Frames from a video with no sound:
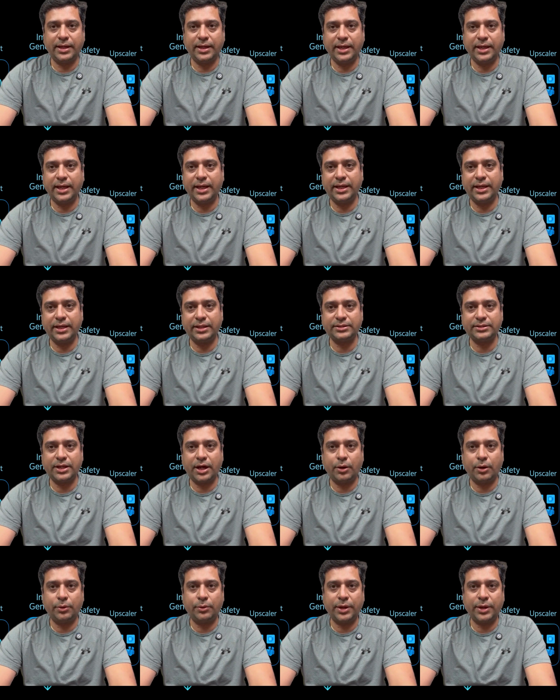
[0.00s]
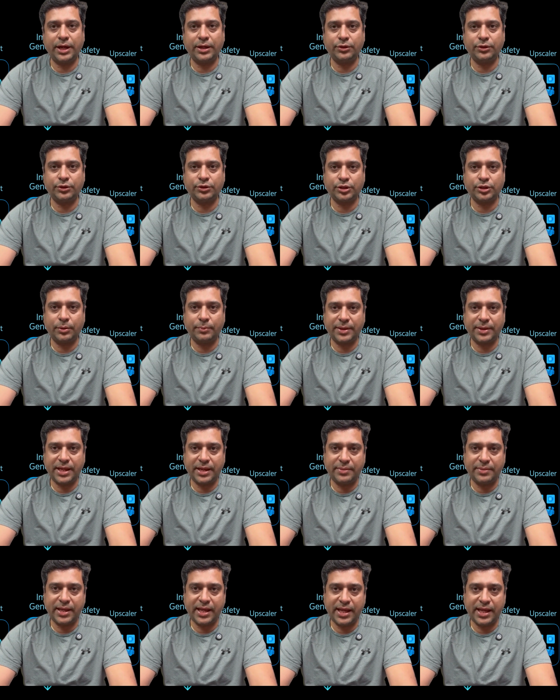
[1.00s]
Here is how Microsoft
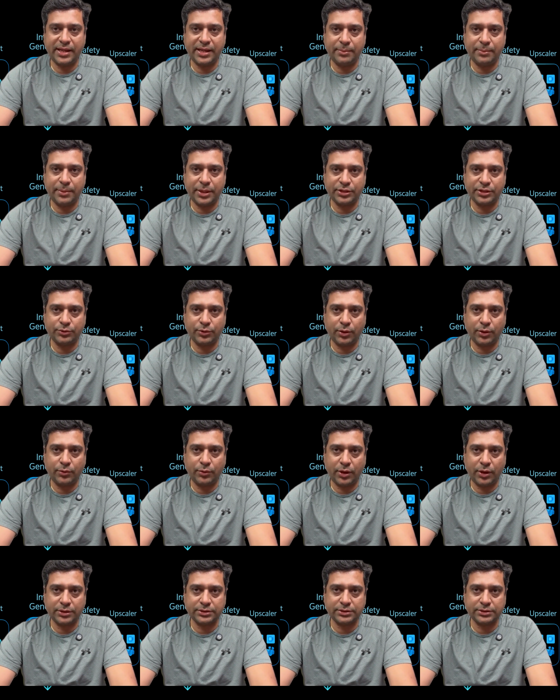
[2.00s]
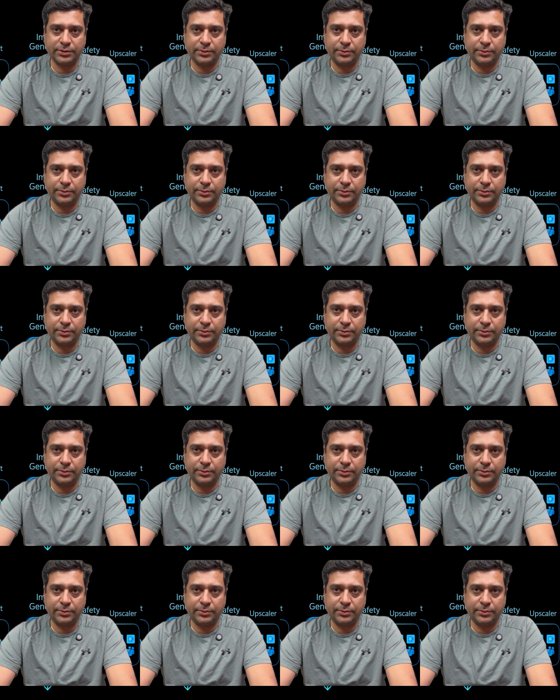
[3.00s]
MAI Image 1 works.